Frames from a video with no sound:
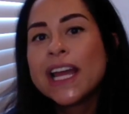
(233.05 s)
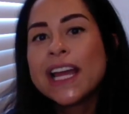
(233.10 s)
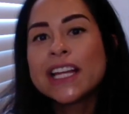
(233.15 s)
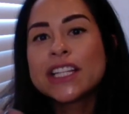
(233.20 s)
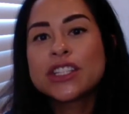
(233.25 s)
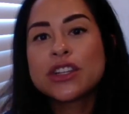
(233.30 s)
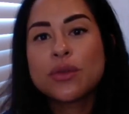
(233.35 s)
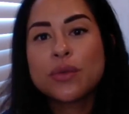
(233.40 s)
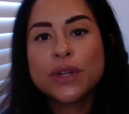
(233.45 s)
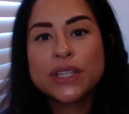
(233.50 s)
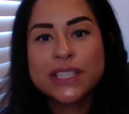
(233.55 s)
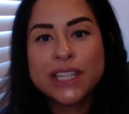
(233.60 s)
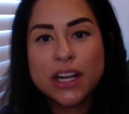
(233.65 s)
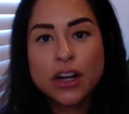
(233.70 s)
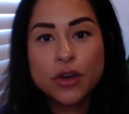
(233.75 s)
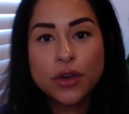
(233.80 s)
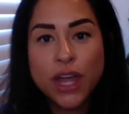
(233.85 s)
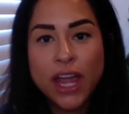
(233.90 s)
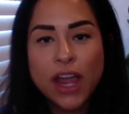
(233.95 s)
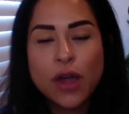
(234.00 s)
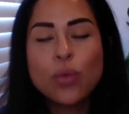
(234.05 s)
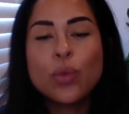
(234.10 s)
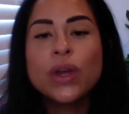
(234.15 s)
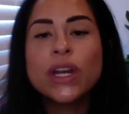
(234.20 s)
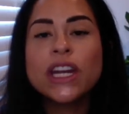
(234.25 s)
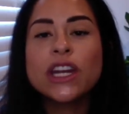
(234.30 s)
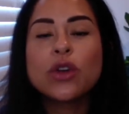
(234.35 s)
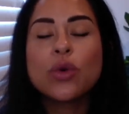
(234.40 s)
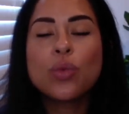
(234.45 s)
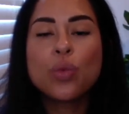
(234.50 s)
And so we said, okay, we
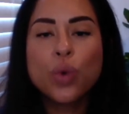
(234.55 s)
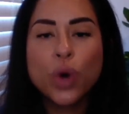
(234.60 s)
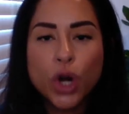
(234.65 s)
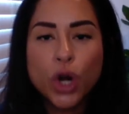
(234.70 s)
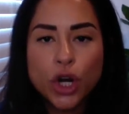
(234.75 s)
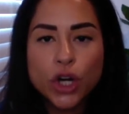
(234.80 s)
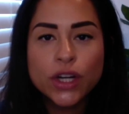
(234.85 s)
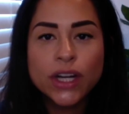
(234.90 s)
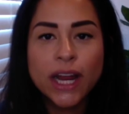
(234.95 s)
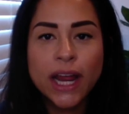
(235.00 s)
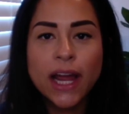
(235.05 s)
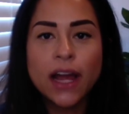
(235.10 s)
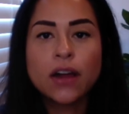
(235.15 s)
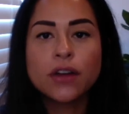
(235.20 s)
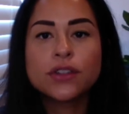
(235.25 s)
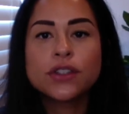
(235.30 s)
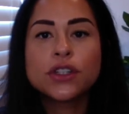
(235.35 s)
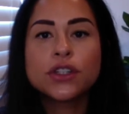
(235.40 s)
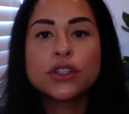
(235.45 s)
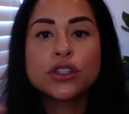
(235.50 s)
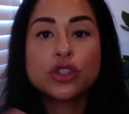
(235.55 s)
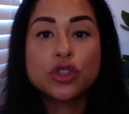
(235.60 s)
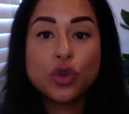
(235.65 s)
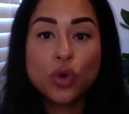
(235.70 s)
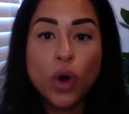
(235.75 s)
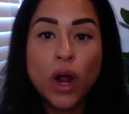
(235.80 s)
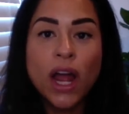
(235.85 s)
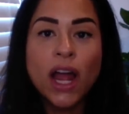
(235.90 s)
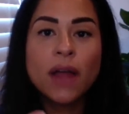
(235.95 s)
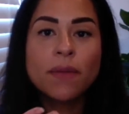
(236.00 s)
need a word now to
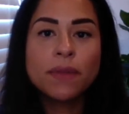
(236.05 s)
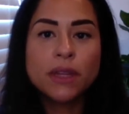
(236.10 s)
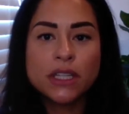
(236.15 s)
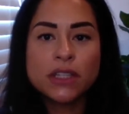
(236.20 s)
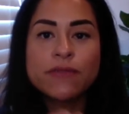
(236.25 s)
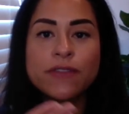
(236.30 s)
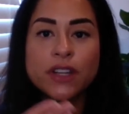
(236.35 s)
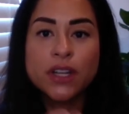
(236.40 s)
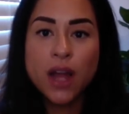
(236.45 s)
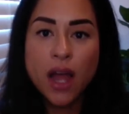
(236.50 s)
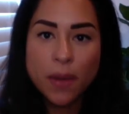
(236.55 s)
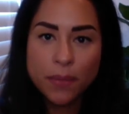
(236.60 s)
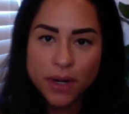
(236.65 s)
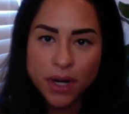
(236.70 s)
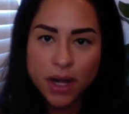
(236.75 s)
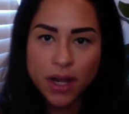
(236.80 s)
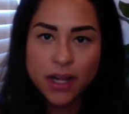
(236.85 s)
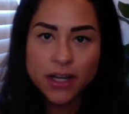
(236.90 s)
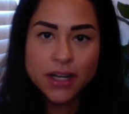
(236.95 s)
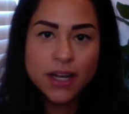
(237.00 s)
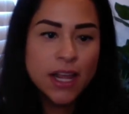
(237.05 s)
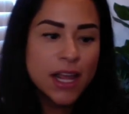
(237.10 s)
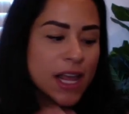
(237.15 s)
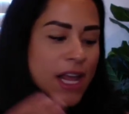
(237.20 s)
describe this phenomenon.